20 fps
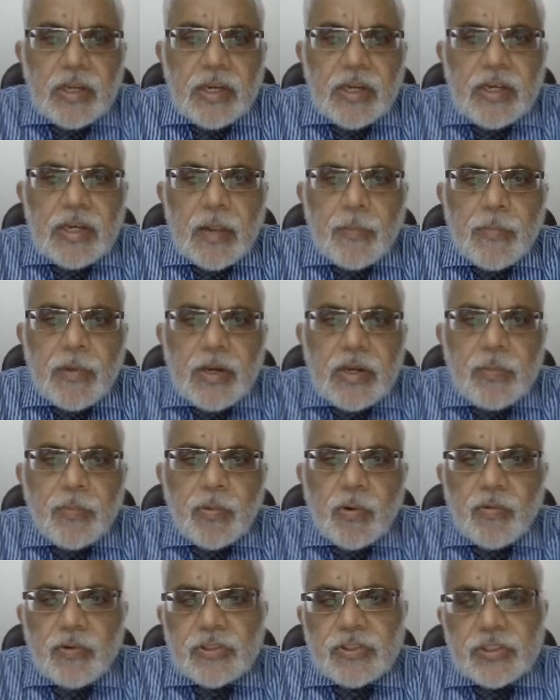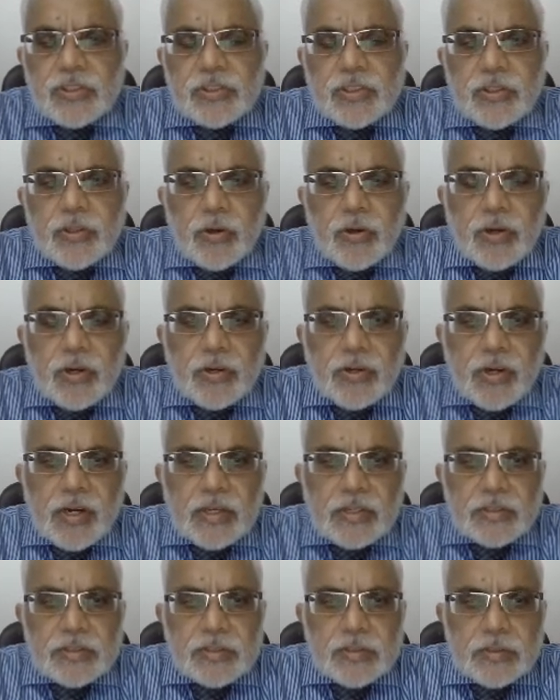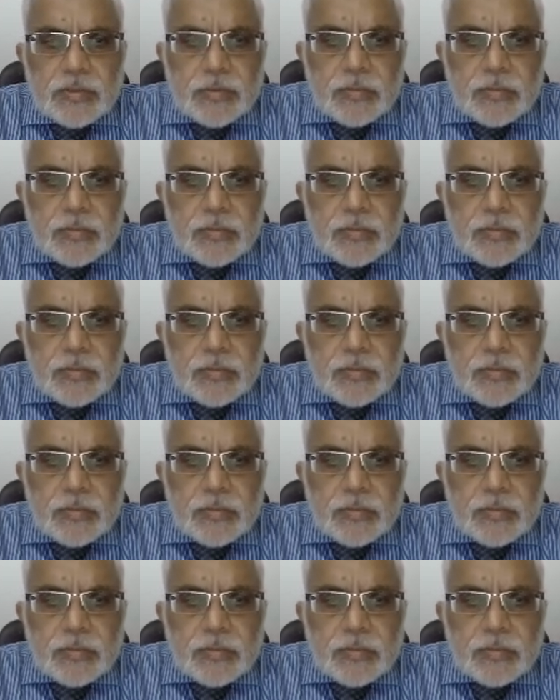indemnity provisions in your contracts.